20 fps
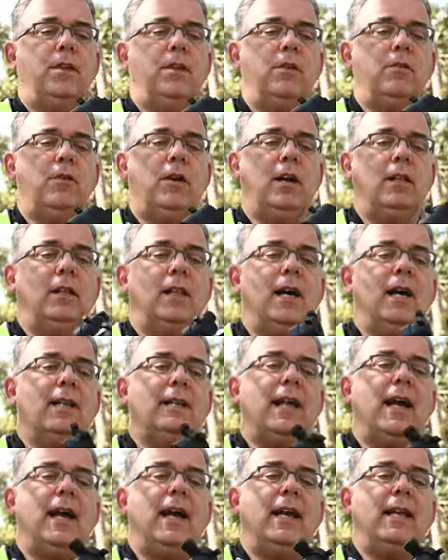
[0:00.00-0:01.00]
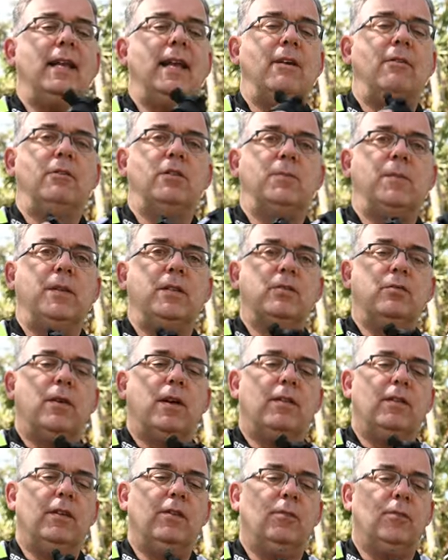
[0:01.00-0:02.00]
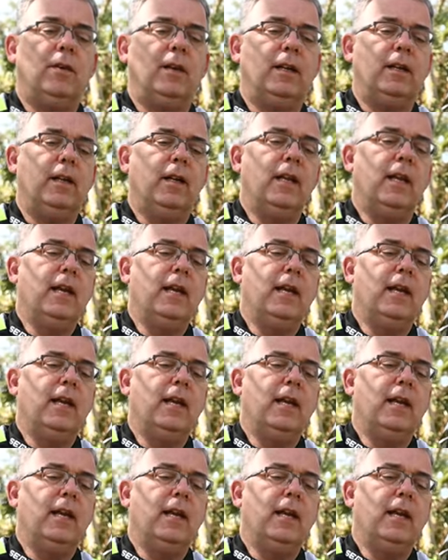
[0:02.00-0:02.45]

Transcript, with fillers: you unlock that and now it spins around this way.